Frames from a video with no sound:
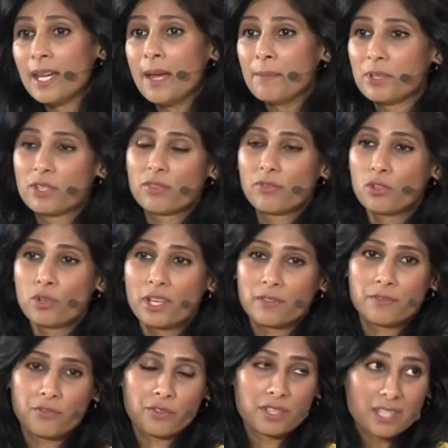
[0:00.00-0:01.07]
But if you look at
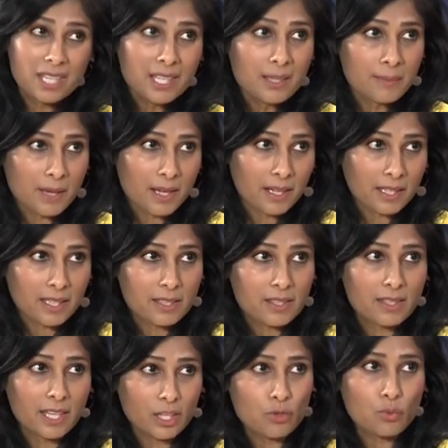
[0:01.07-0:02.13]
frontier markets,
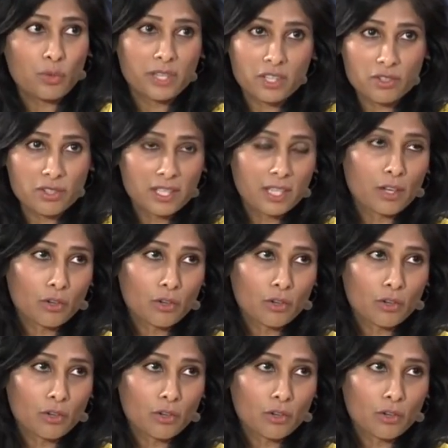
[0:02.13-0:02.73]
that's where you're seeing a